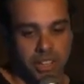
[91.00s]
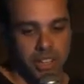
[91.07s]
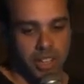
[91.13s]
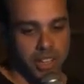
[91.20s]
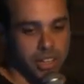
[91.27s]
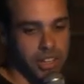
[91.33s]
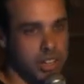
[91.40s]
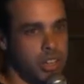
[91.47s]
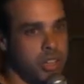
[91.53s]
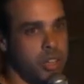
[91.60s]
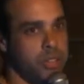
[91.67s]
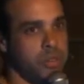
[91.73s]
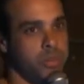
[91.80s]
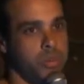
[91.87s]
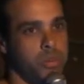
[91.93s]
It
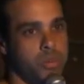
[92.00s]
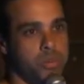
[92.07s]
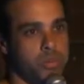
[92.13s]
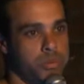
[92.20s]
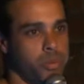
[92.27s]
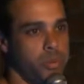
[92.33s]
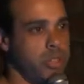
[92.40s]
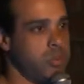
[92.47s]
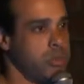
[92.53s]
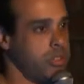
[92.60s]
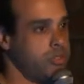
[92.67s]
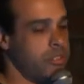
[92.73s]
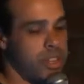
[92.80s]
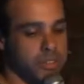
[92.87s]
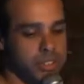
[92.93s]

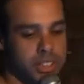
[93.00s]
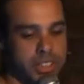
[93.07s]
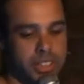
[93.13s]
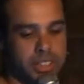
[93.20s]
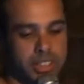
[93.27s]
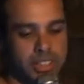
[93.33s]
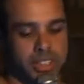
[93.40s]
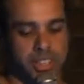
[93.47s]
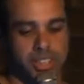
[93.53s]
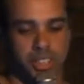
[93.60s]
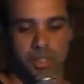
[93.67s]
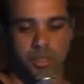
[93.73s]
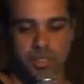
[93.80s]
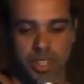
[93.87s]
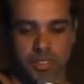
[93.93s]
was founded in
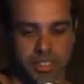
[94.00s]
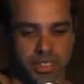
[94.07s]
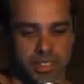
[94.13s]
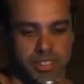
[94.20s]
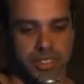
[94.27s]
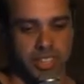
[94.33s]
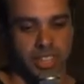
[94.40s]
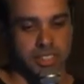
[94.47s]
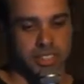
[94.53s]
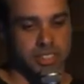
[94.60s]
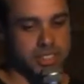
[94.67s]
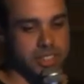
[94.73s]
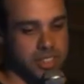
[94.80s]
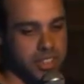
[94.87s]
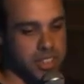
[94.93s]

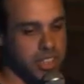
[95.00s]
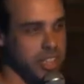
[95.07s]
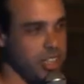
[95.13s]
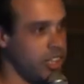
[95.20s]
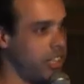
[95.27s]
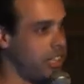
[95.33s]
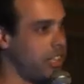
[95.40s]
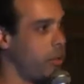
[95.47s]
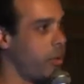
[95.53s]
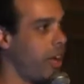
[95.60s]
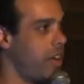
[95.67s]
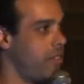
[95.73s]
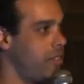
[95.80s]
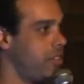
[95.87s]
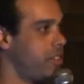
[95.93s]
2006. Currently, we
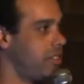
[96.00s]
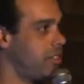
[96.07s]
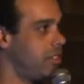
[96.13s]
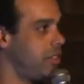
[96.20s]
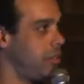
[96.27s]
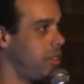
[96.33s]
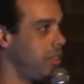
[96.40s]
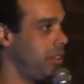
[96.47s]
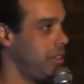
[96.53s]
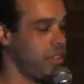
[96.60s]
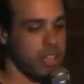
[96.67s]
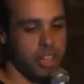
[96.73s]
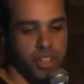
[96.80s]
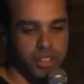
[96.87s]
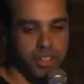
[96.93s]
have
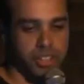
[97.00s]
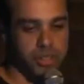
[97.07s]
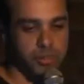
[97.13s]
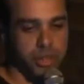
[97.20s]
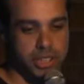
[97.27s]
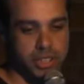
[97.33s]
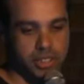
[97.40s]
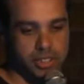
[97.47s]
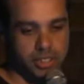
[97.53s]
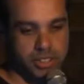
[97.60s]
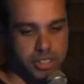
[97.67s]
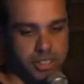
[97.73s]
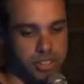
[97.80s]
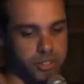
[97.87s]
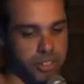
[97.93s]
30 million
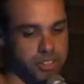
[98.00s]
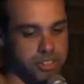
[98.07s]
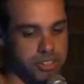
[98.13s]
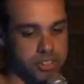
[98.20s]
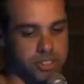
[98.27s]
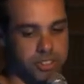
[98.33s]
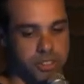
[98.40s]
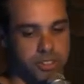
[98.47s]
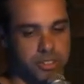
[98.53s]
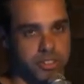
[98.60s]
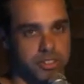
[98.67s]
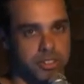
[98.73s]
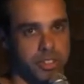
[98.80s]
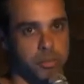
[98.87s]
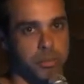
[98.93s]
registered
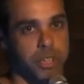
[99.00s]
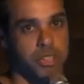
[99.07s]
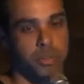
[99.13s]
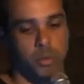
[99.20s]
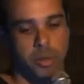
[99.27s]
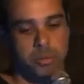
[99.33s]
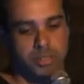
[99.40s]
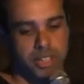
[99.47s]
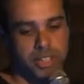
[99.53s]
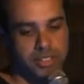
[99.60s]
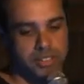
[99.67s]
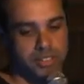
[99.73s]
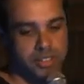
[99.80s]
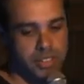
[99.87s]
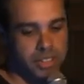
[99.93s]
users that build
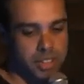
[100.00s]
websites.